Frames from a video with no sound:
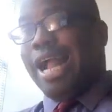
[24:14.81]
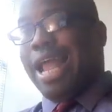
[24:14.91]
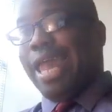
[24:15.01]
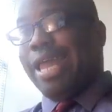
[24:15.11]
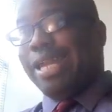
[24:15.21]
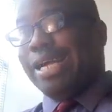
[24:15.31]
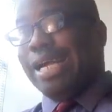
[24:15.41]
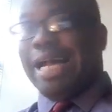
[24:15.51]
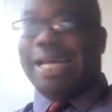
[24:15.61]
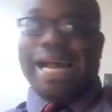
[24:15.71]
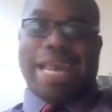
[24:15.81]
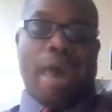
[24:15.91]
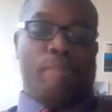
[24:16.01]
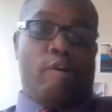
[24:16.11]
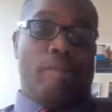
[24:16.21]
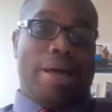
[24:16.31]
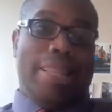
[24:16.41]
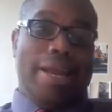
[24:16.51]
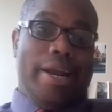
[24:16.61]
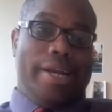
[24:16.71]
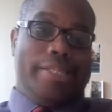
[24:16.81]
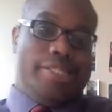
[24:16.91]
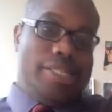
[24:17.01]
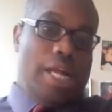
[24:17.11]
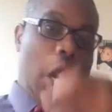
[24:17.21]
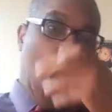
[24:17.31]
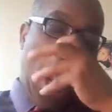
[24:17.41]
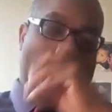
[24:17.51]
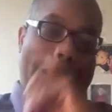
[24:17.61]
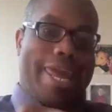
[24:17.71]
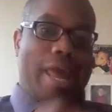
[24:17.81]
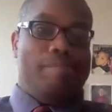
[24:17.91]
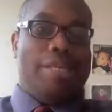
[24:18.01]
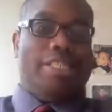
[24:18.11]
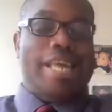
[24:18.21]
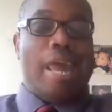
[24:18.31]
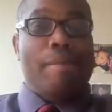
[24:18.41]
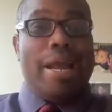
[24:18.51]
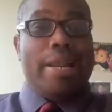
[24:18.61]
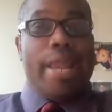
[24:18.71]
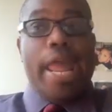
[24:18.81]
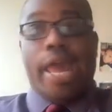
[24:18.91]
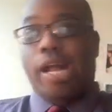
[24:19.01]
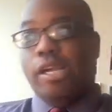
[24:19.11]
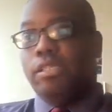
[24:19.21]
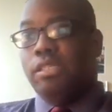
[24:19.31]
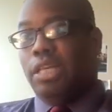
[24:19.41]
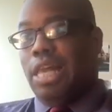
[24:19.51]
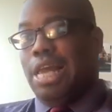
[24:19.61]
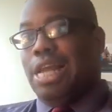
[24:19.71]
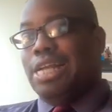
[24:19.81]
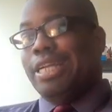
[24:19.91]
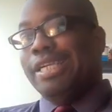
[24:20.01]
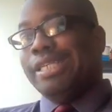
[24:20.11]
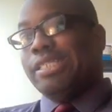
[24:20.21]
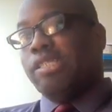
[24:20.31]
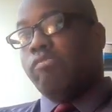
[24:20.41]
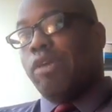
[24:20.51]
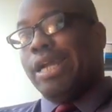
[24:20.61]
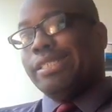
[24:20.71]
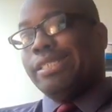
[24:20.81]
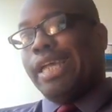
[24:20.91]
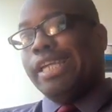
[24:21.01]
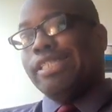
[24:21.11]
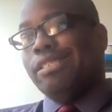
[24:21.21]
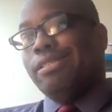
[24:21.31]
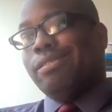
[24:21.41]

And uh, I kept all my lyrics, but I kept my same idea. Here's no more hesitation.